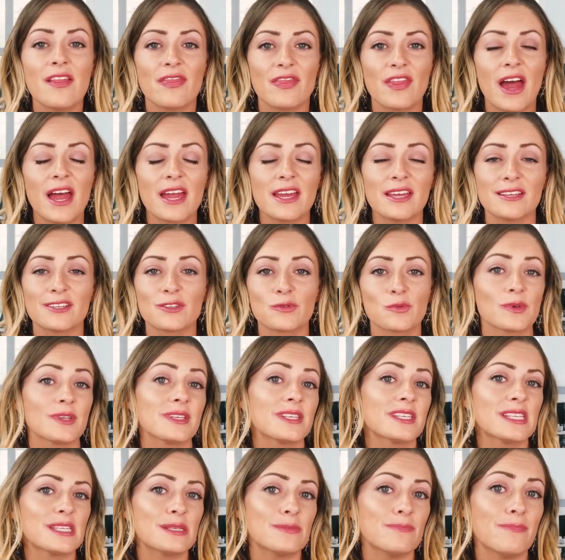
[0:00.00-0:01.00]
that is
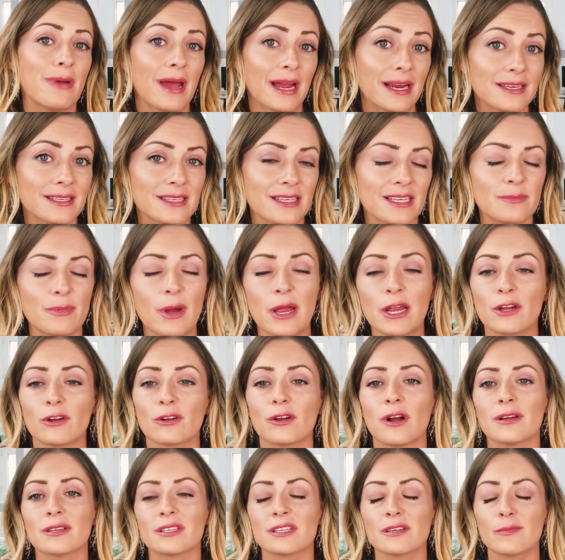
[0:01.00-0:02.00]
respected by your
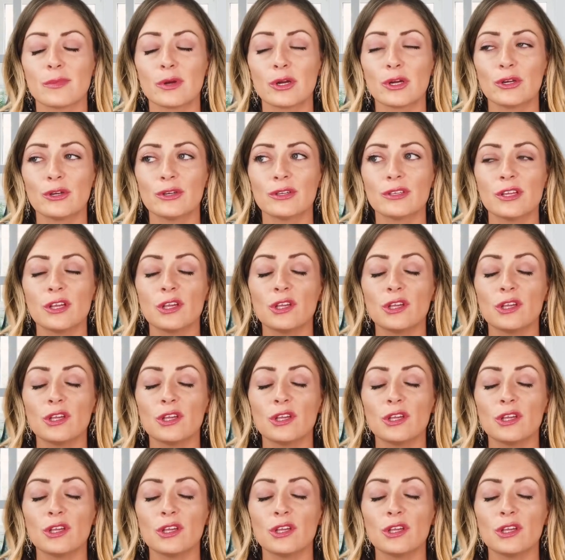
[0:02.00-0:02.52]
customers,